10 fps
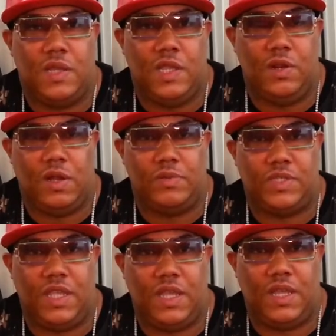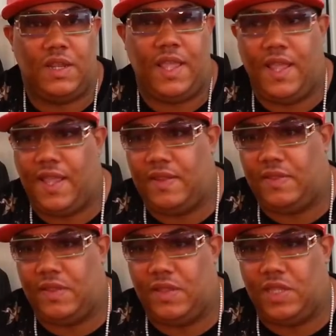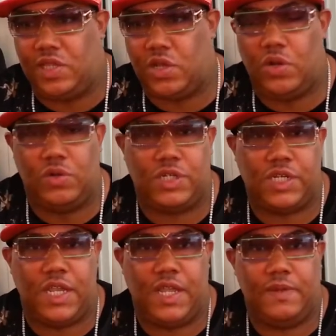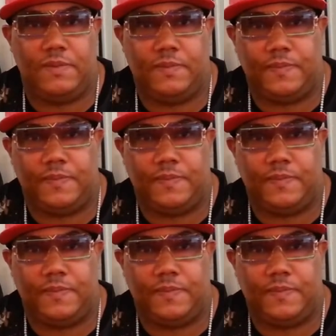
You know what I'm saying? And this whole shit.